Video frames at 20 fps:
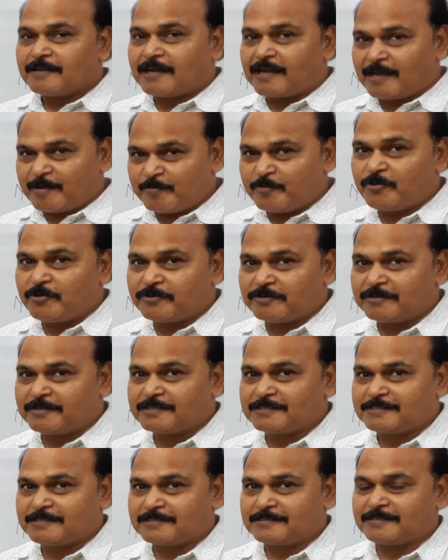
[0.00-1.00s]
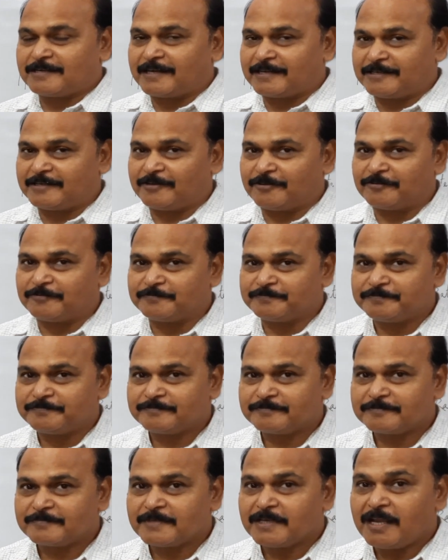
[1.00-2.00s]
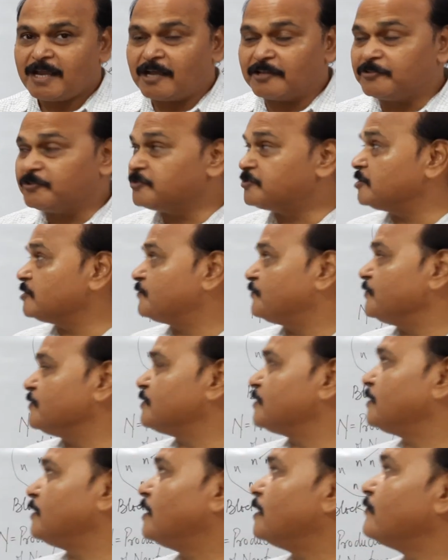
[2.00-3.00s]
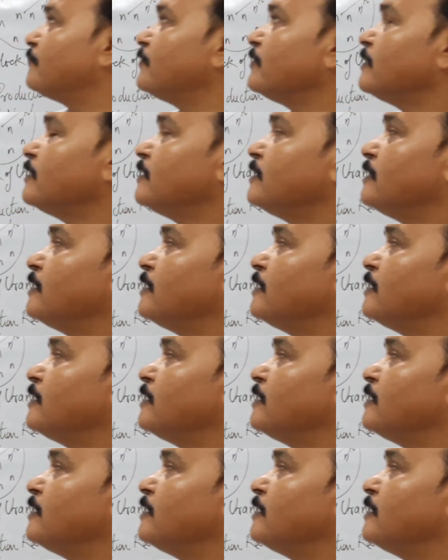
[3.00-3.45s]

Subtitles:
I am going to discuss right now. And this is fission of